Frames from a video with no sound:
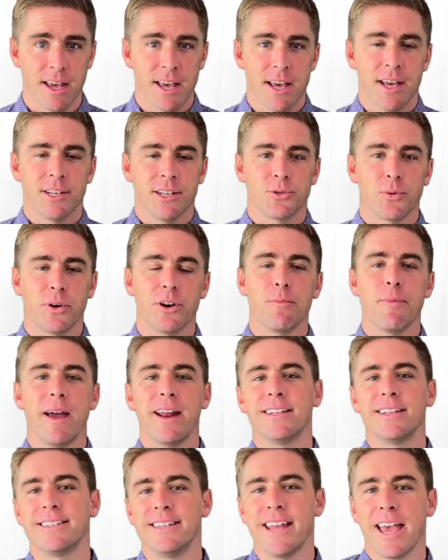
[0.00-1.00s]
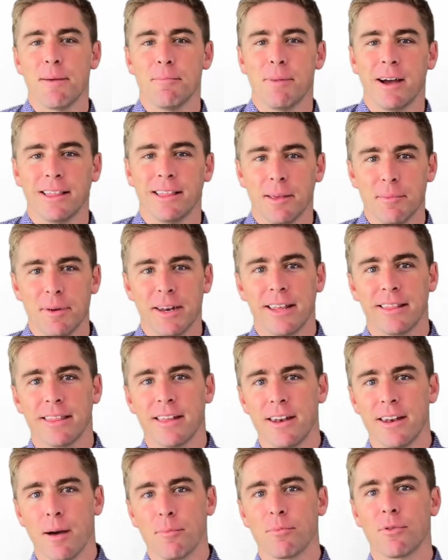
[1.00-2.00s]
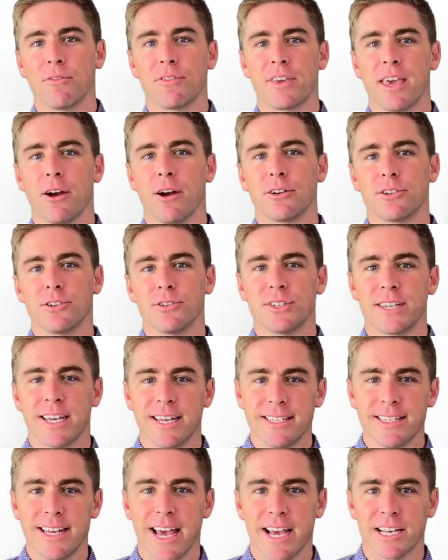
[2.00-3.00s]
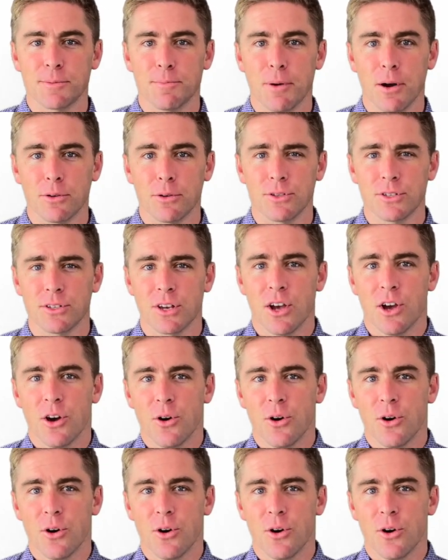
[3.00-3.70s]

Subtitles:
Twitter made its name by limiting the number of characters in text posts,